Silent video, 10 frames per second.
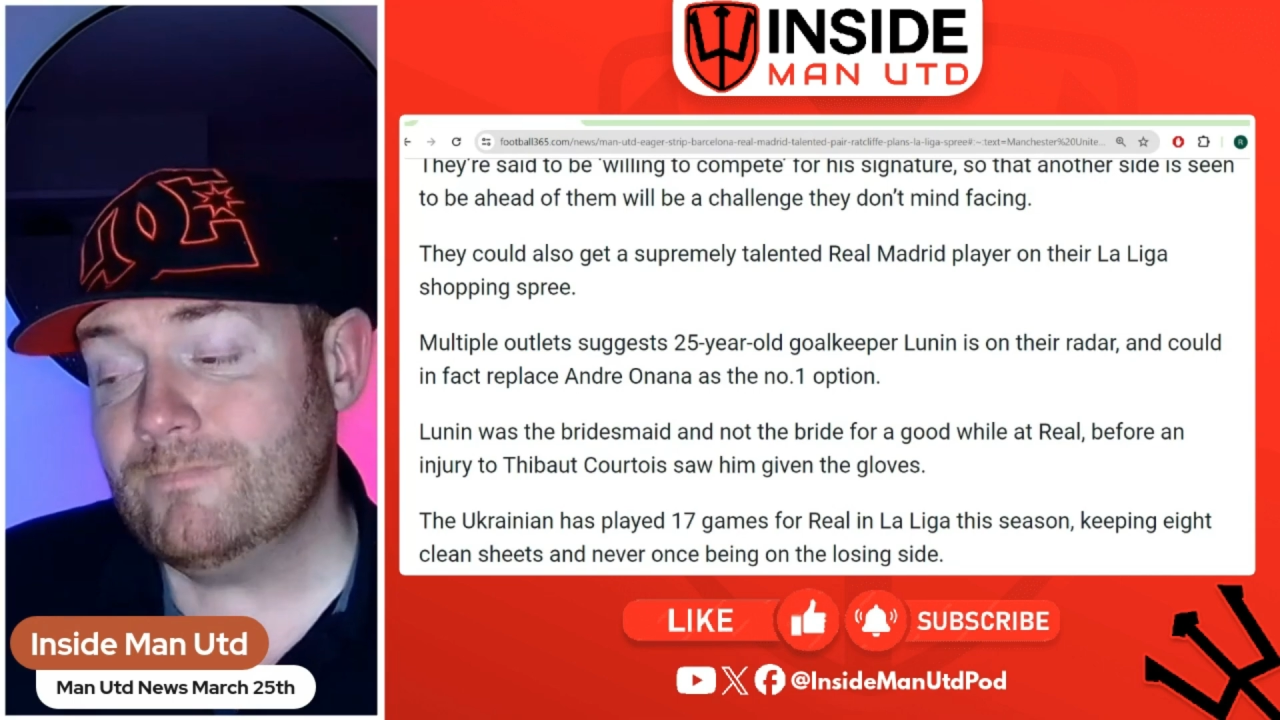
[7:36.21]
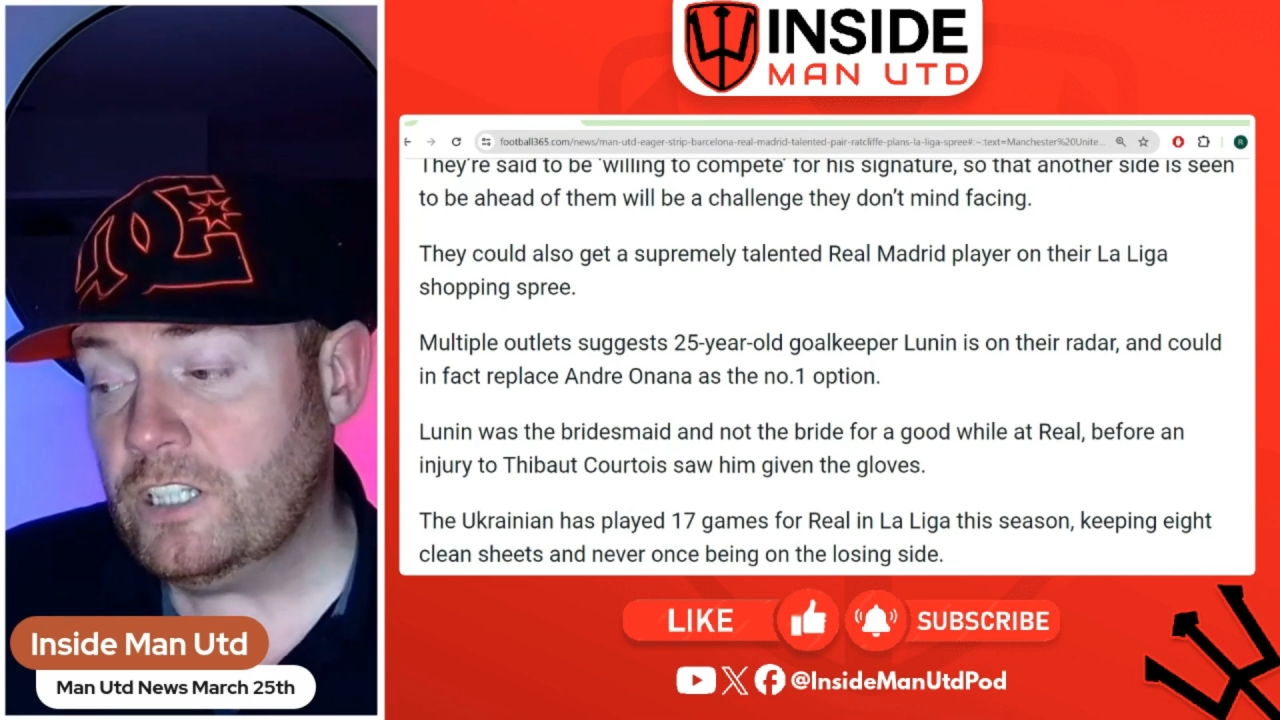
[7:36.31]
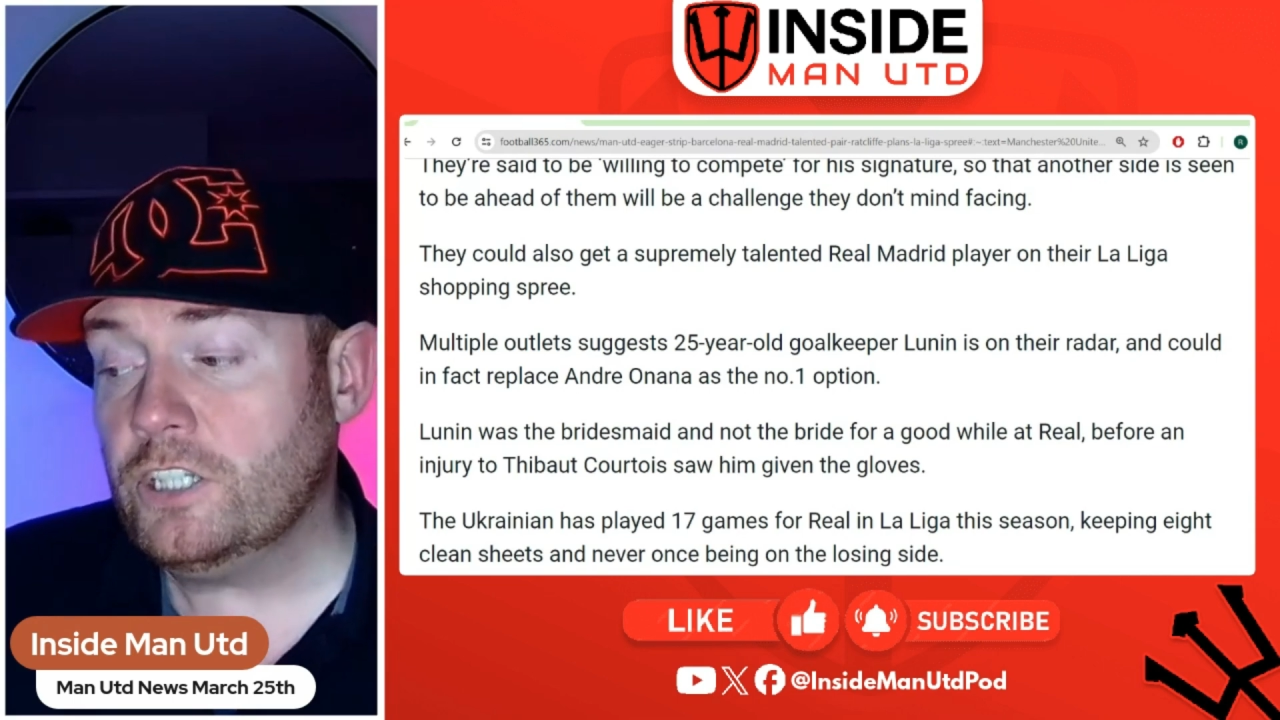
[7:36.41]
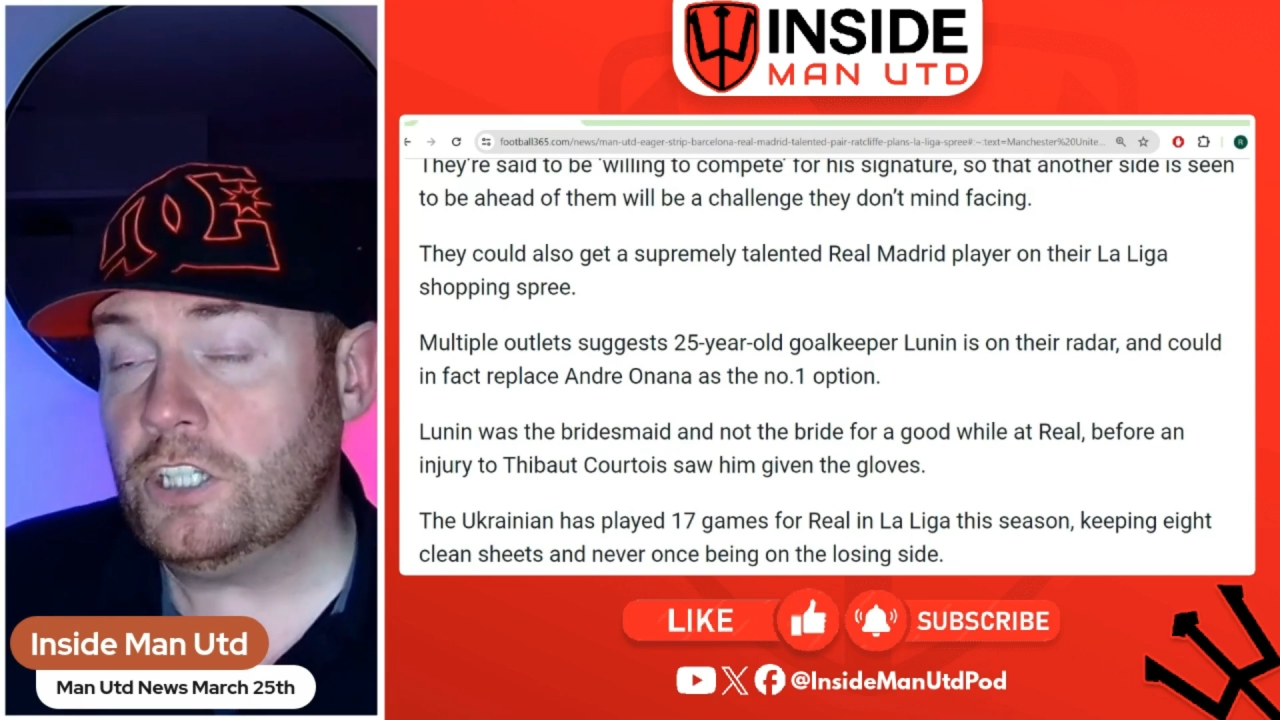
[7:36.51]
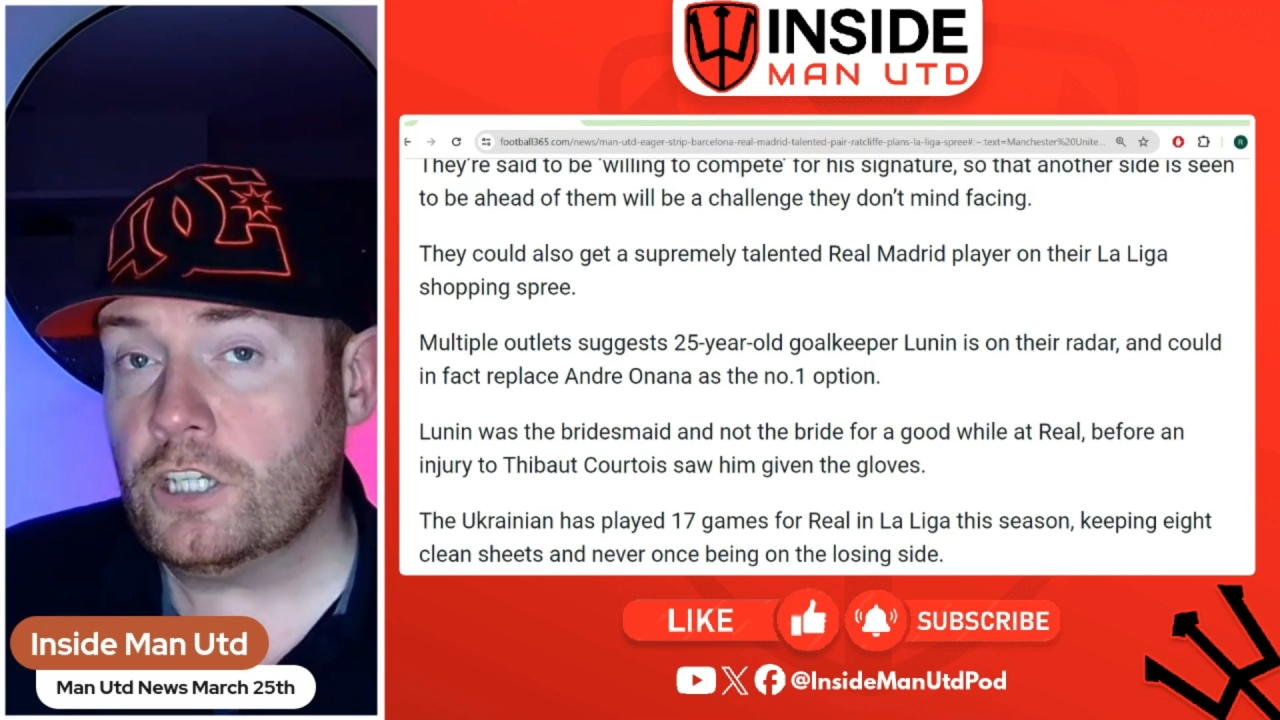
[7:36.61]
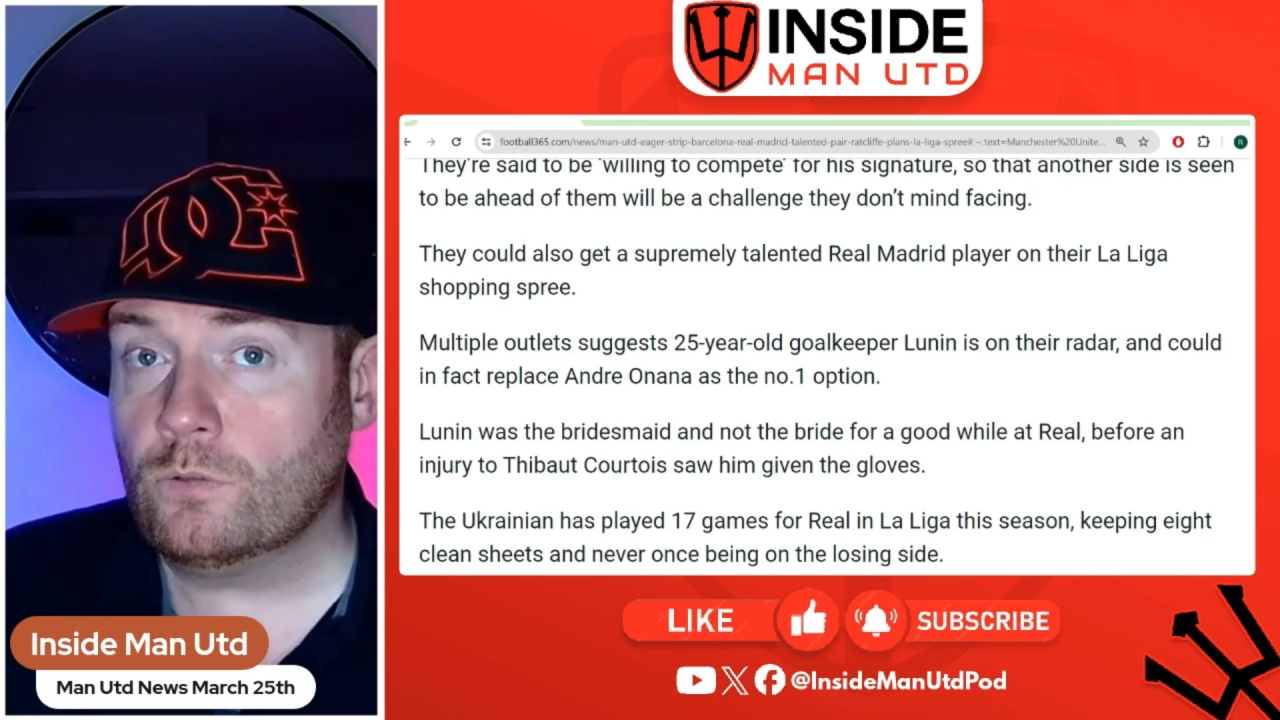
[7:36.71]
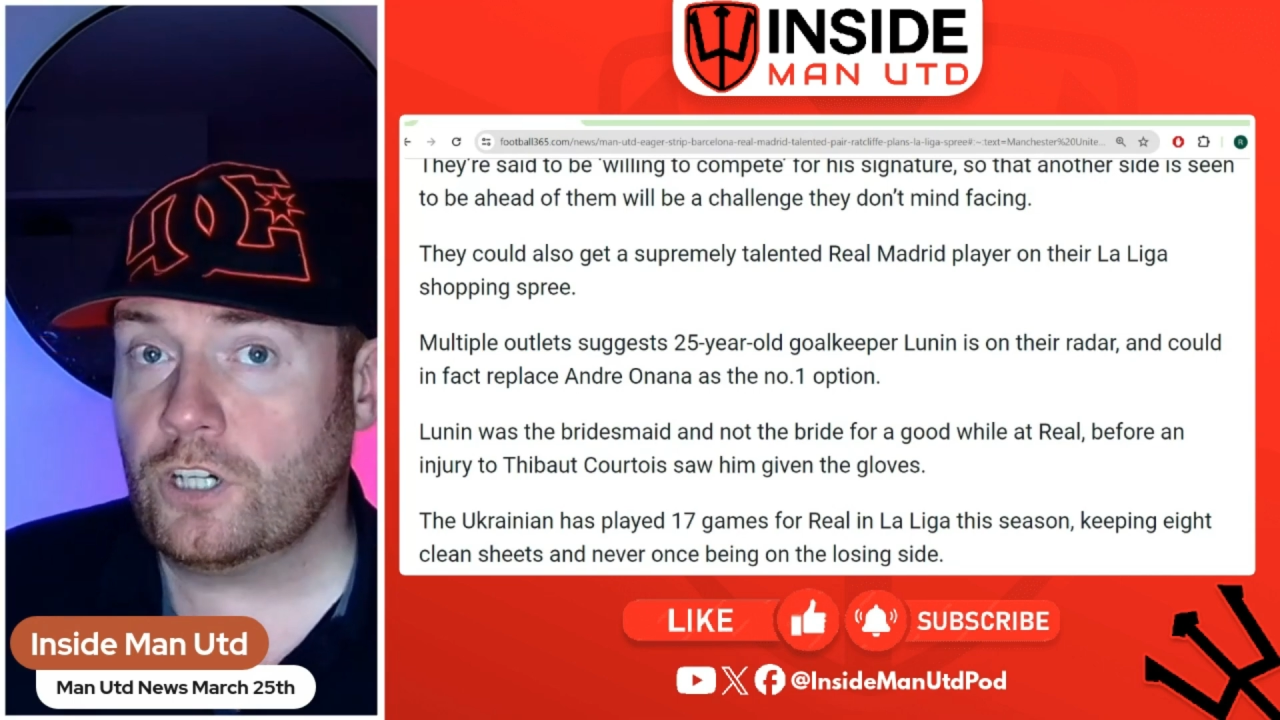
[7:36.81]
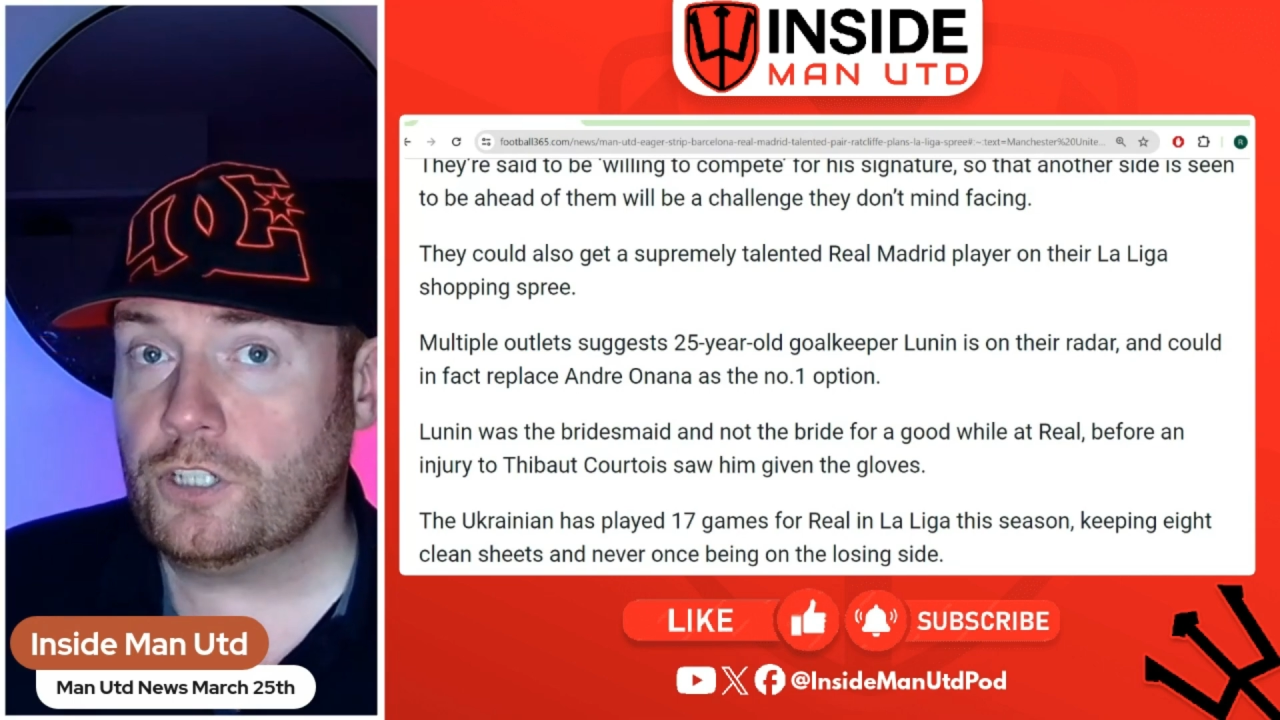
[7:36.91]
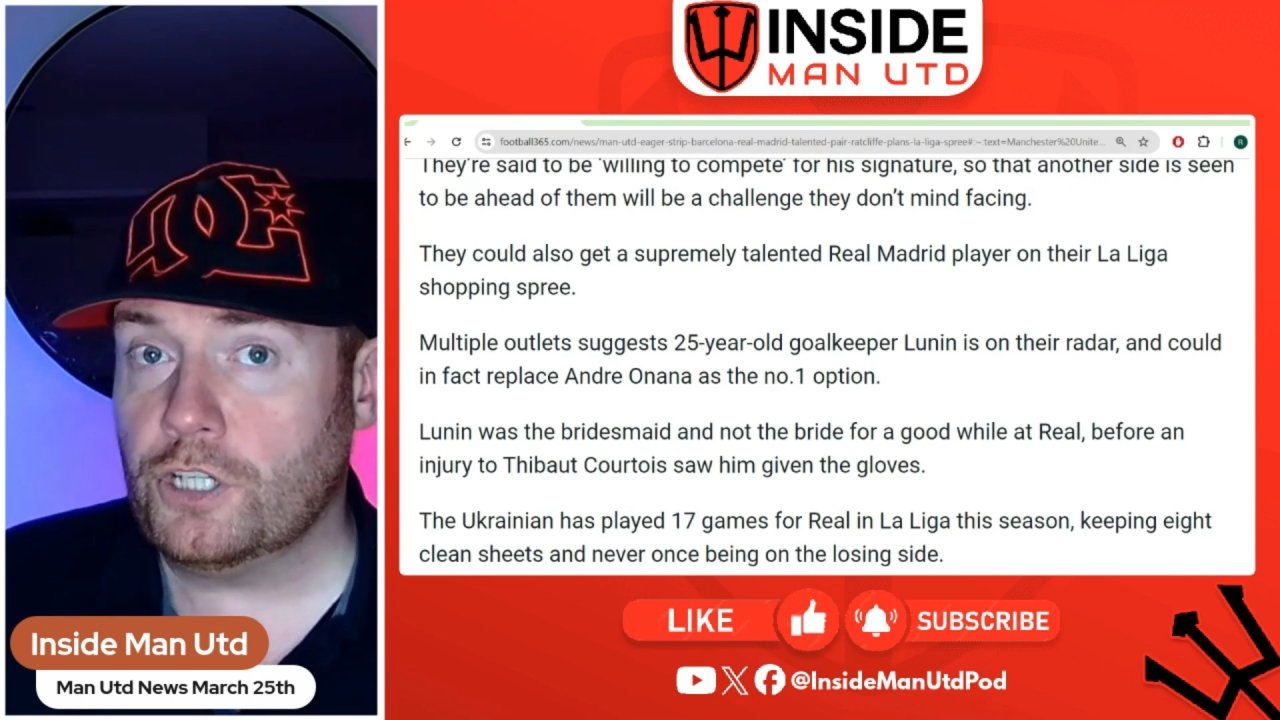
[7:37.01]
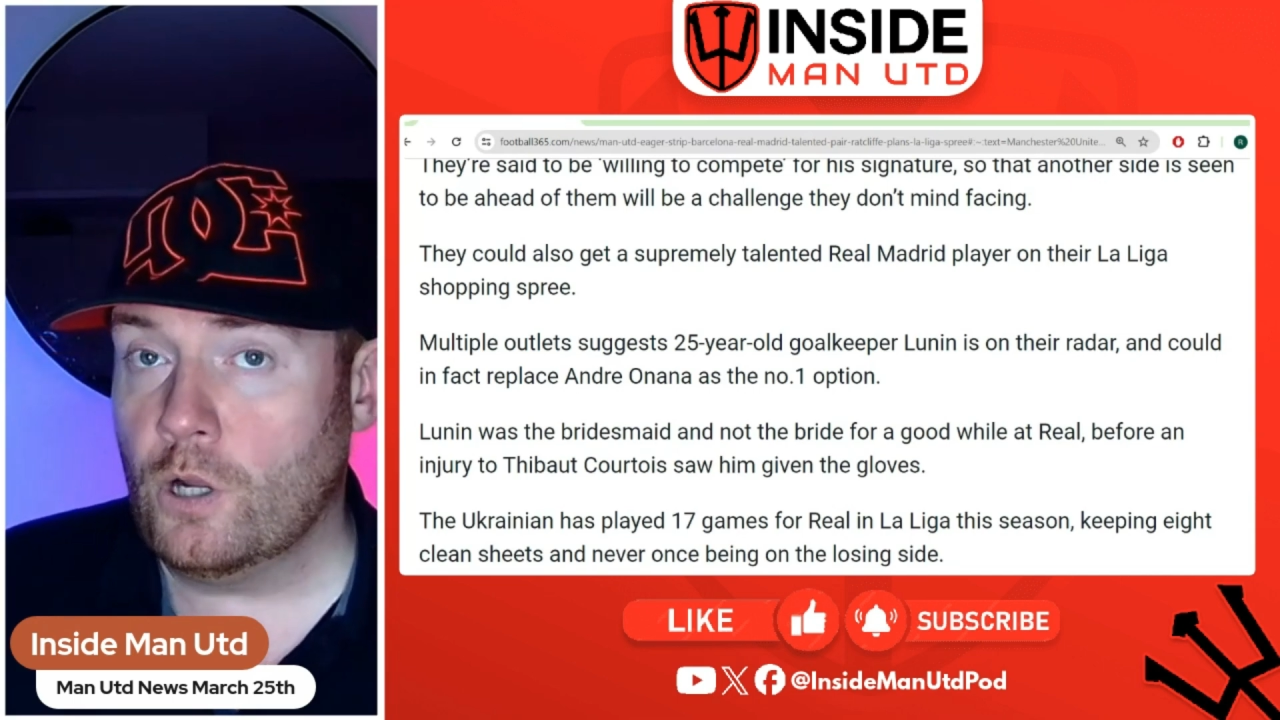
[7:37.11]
you don't turn your